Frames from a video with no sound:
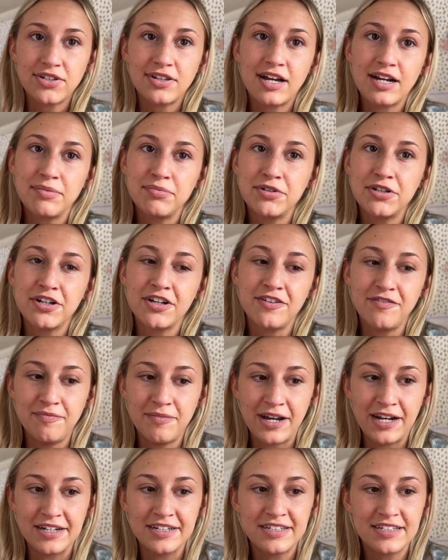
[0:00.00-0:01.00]
Library of
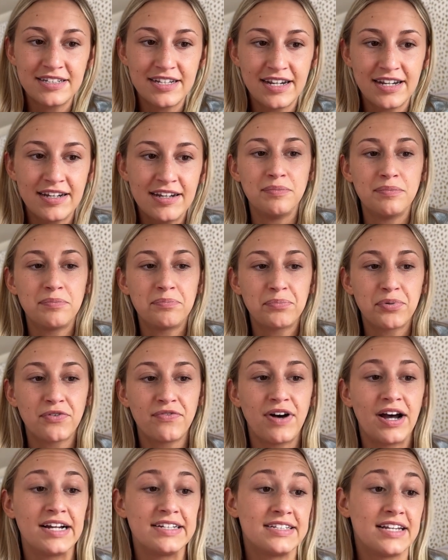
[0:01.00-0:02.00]
Medicine
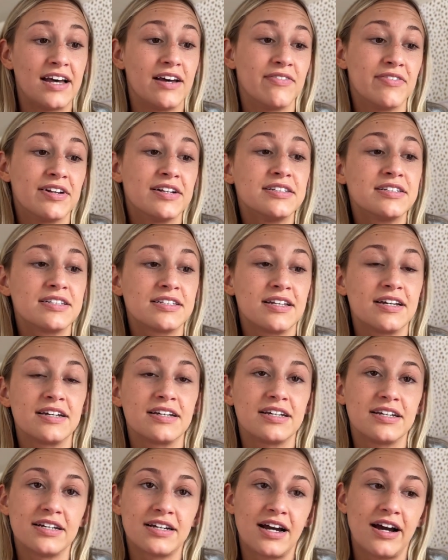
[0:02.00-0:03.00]
provides evidence
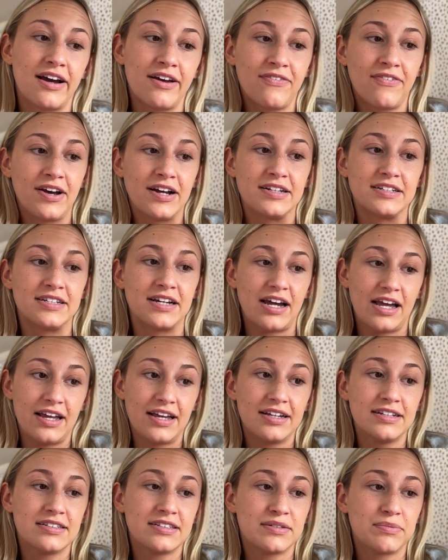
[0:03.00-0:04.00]
linking high-fat
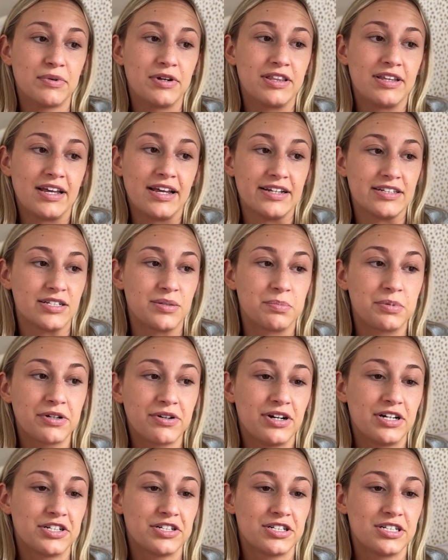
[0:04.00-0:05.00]
diets with cancer
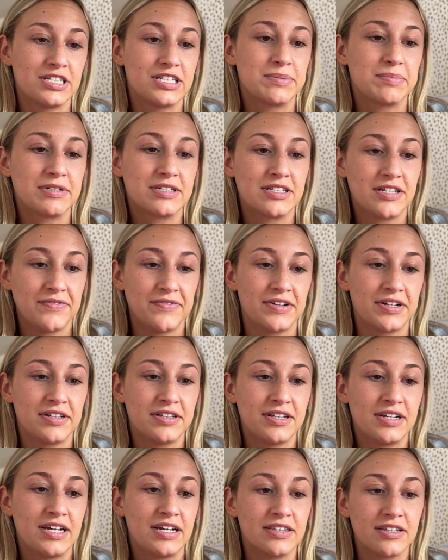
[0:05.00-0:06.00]
progression,
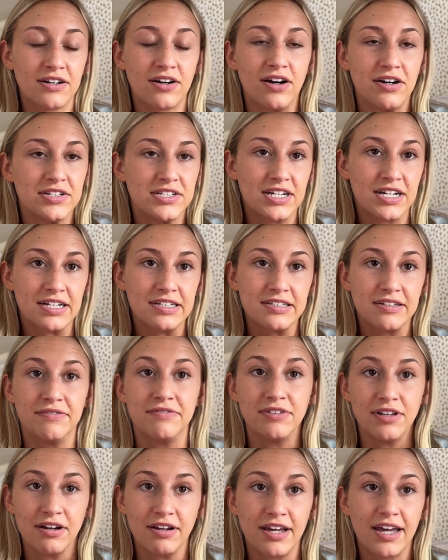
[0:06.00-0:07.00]
specifically in the context of
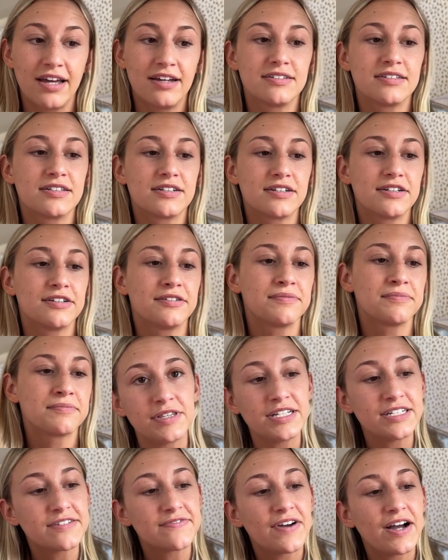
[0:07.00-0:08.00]
lung cancer.
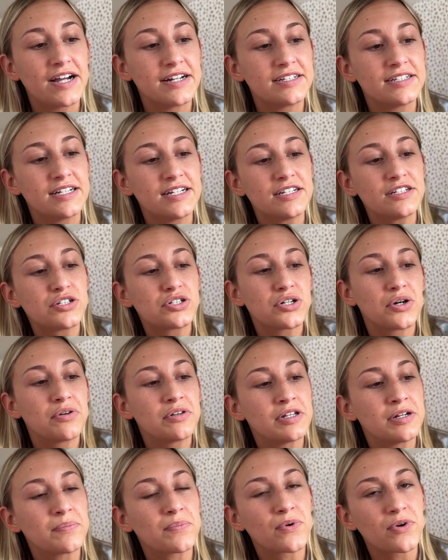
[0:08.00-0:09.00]
These findings show the
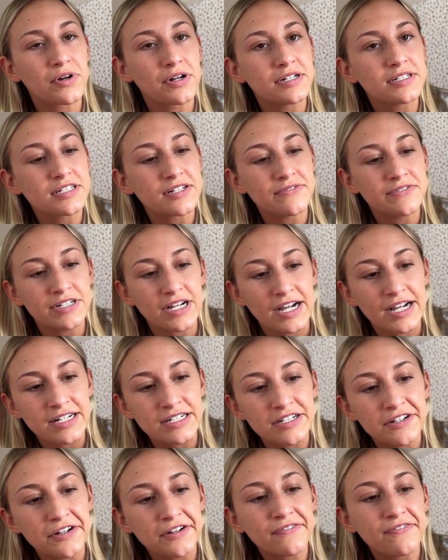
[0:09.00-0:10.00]
importance of
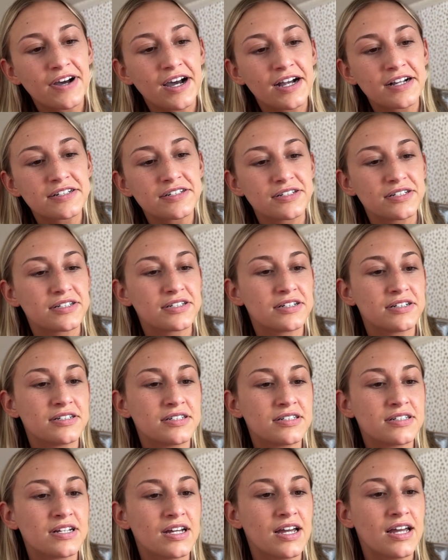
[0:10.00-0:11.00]
dietary
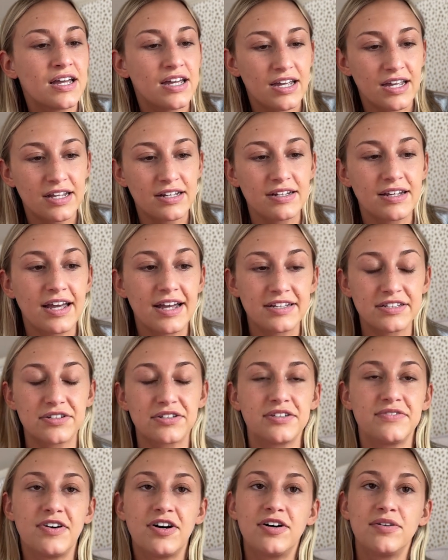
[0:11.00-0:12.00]
factors in cancer
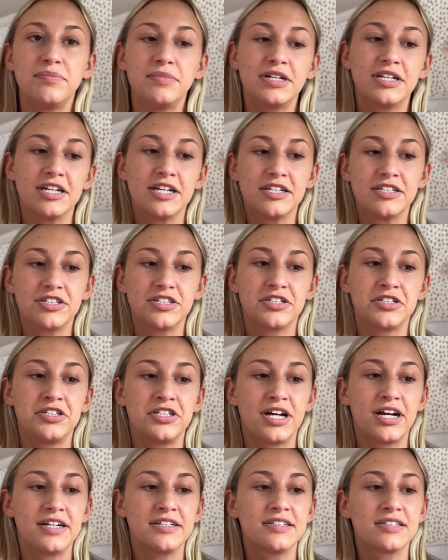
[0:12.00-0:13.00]
development and
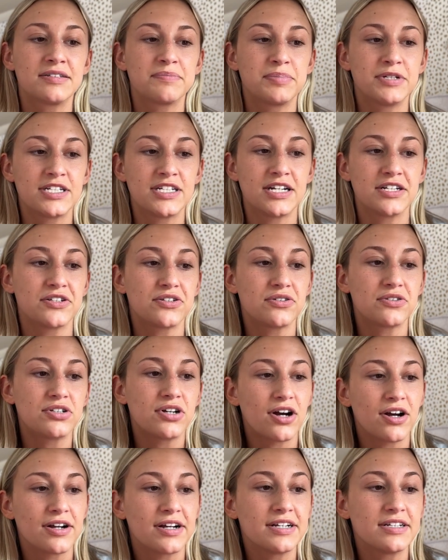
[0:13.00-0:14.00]
suggest potential
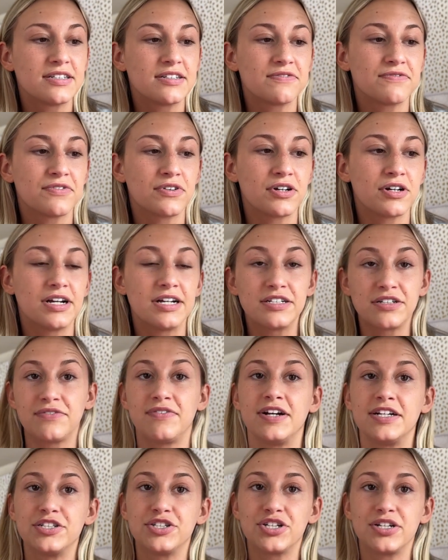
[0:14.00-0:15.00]
targets for
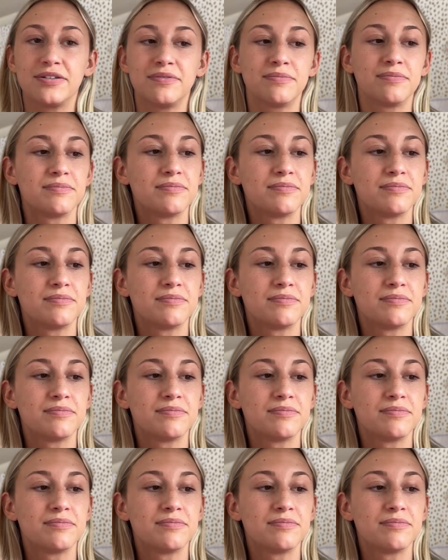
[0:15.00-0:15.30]
intervention.